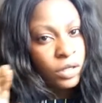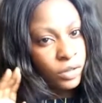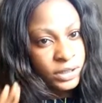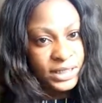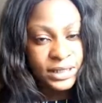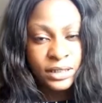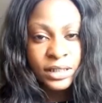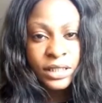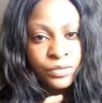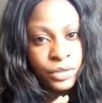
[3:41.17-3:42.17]

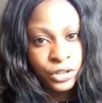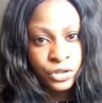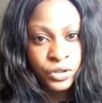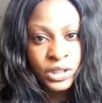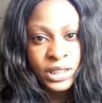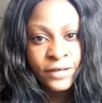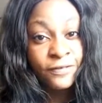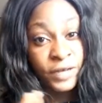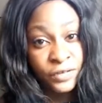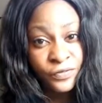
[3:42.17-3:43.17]
consistently, religiously,
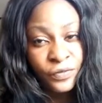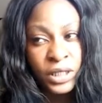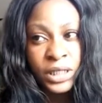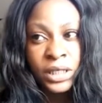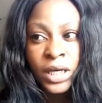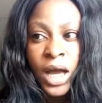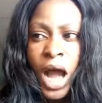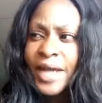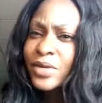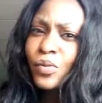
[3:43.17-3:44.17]
faithfully,
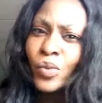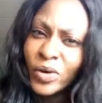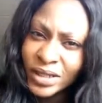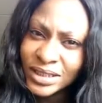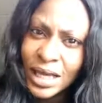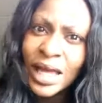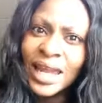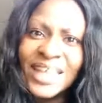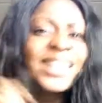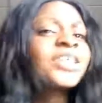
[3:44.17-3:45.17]
and it worked.
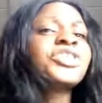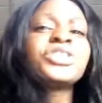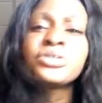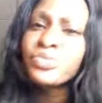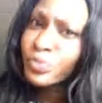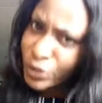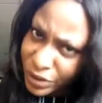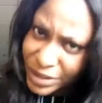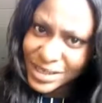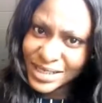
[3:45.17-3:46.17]
Like, that shit
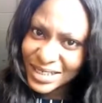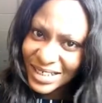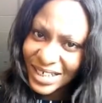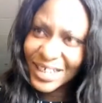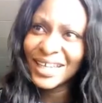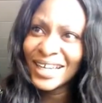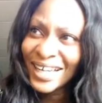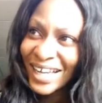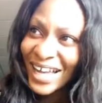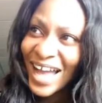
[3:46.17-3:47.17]
worked.
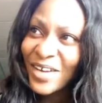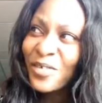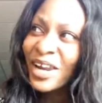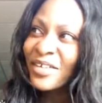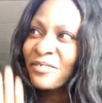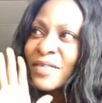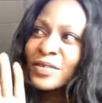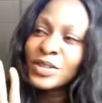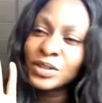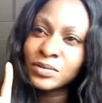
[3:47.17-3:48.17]
I got like
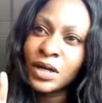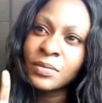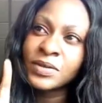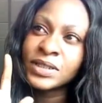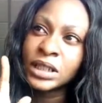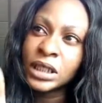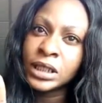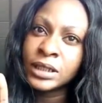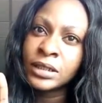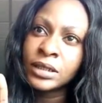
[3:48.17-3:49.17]
500 subscribers
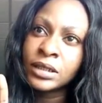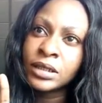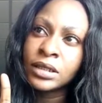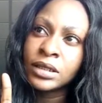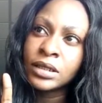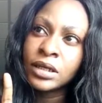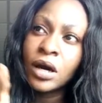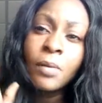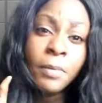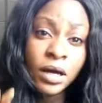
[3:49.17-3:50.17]
in
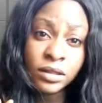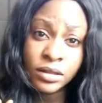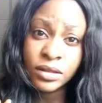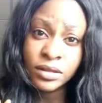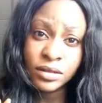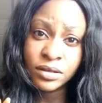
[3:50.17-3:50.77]
a month.